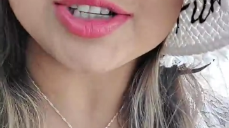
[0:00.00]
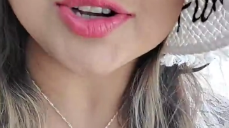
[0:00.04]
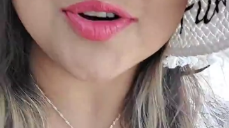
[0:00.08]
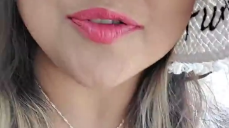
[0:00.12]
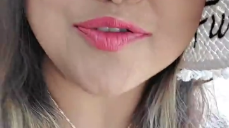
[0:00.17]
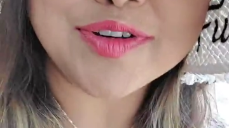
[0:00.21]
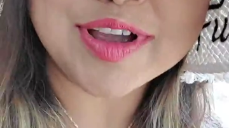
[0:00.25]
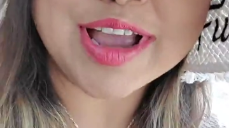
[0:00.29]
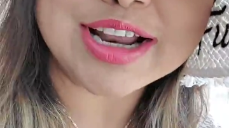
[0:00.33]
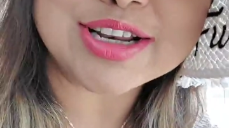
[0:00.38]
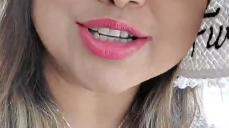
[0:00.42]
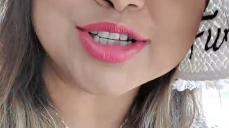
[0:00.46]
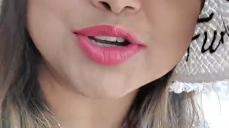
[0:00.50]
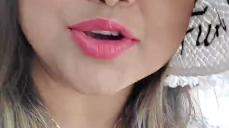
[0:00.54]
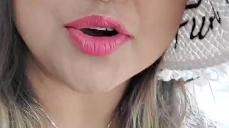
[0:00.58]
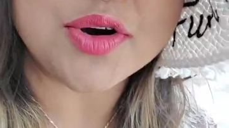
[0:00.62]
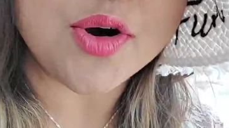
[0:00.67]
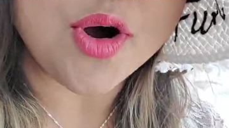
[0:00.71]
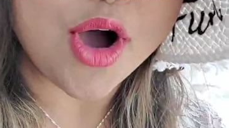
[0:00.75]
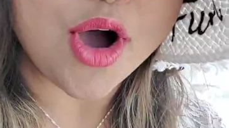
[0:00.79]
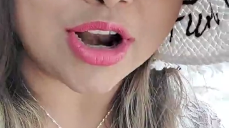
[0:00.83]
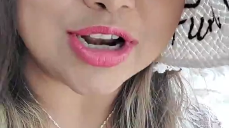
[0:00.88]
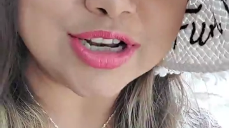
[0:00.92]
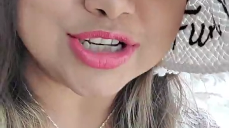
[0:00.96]
Don't forget to
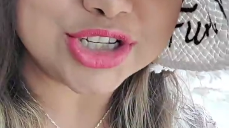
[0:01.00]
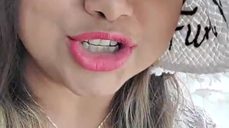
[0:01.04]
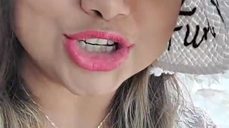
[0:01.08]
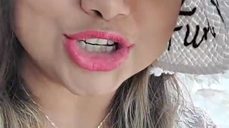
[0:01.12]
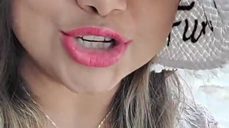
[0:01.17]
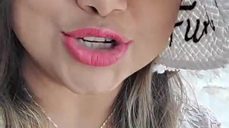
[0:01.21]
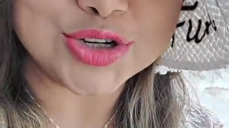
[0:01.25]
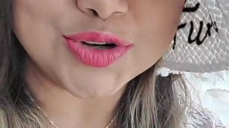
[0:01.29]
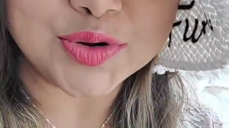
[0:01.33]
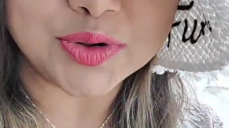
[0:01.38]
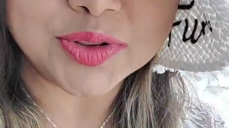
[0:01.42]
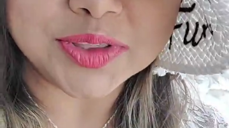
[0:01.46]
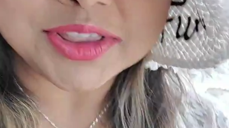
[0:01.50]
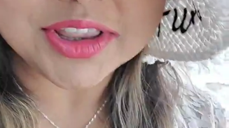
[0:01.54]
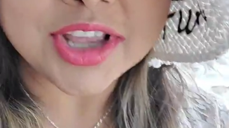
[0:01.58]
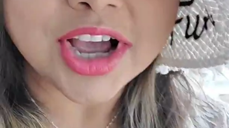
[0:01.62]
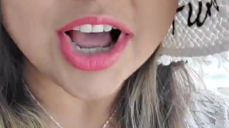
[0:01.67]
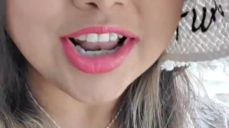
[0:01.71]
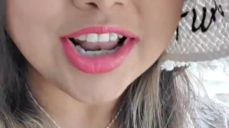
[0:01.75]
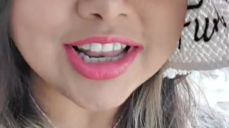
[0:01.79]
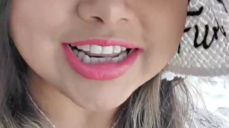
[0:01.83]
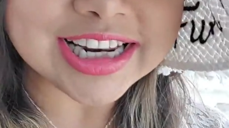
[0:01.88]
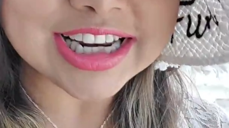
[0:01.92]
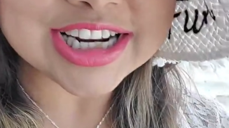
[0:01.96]
go on to
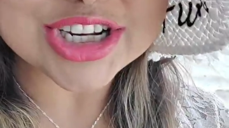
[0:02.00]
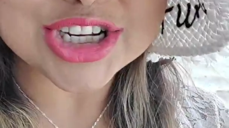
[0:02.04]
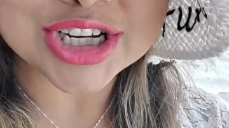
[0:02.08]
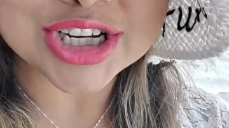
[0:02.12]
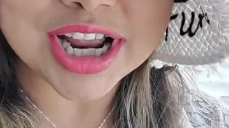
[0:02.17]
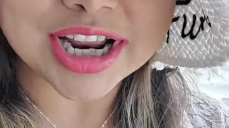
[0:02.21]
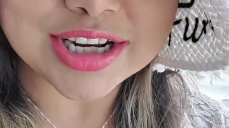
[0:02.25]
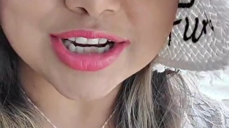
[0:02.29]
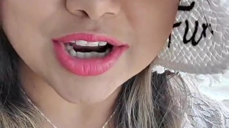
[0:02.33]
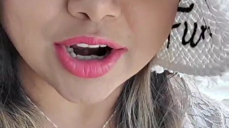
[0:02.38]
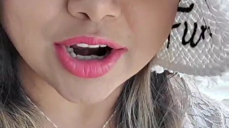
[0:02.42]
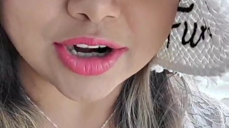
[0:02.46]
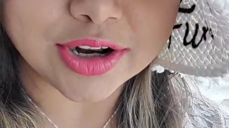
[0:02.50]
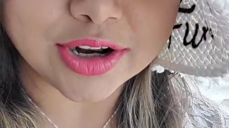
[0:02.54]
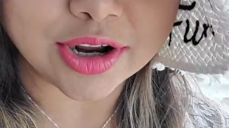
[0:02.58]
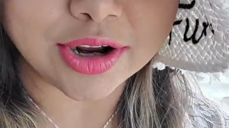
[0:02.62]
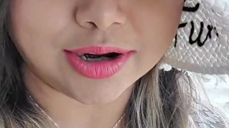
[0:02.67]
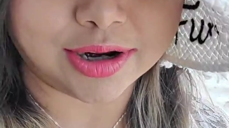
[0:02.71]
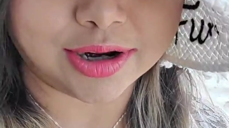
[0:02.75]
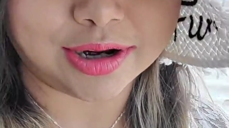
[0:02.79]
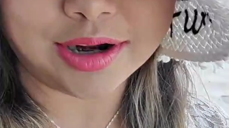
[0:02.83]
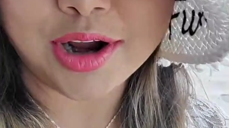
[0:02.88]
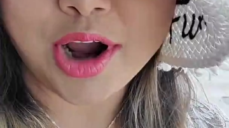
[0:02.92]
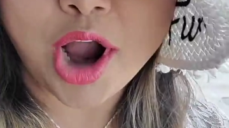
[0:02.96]

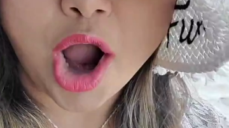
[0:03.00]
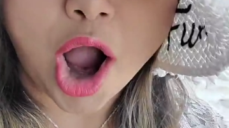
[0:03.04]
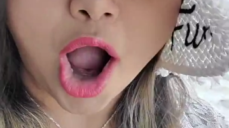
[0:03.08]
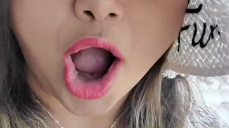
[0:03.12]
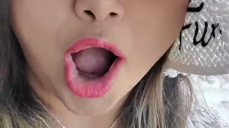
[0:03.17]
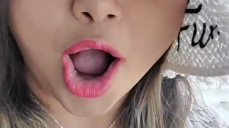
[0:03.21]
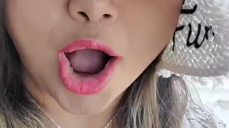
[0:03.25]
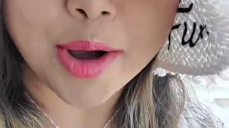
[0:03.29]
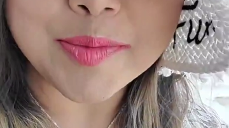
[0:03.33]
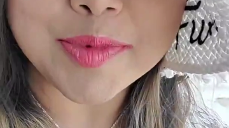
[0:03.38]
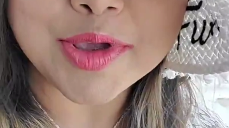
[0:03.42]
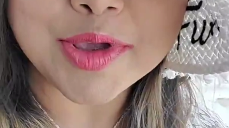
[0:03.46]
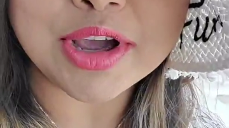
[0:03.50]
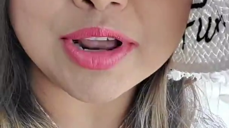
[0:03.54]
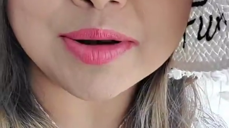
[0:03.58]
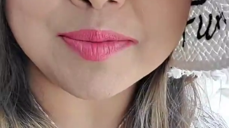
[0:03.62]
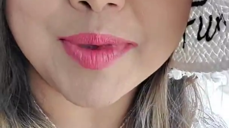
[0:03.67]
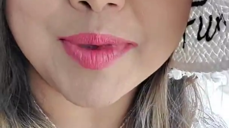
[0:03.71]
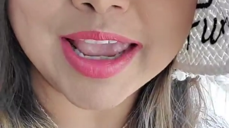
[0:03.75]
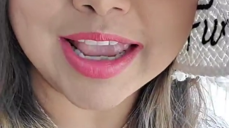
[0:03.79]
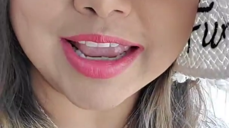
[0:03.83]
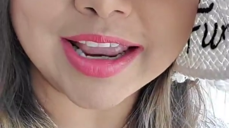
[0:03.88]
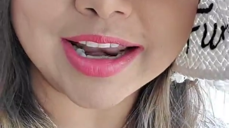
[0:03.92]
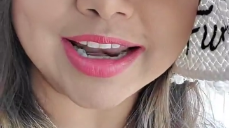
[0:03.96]
thelenashaw.com. You
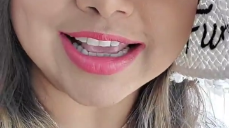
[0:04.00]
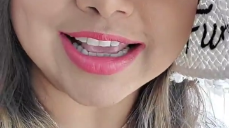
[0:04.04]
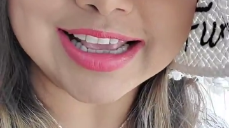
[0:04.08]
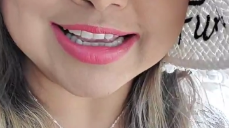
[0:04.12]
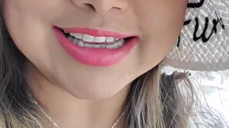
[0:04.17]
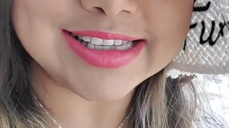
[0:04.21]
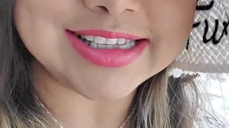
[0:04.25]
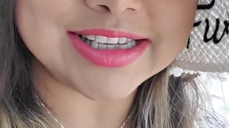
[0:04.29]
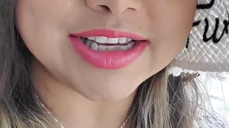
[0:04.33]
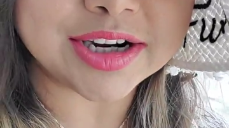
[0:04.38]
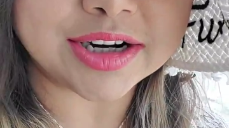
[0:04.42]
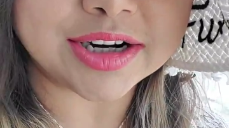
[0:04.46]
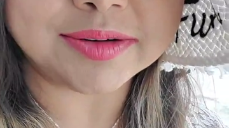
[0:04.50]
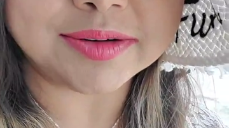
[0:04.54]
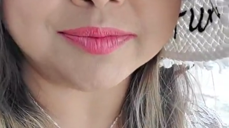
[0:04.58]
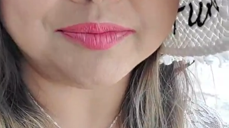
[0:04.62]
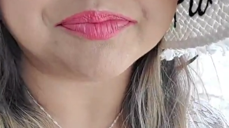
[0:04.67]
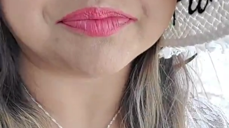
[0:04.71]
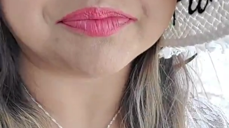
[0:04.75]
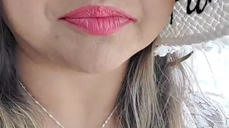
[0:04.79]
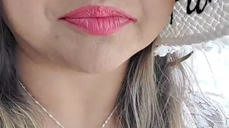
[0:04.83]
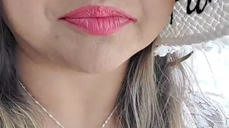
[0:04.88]
can make it easier,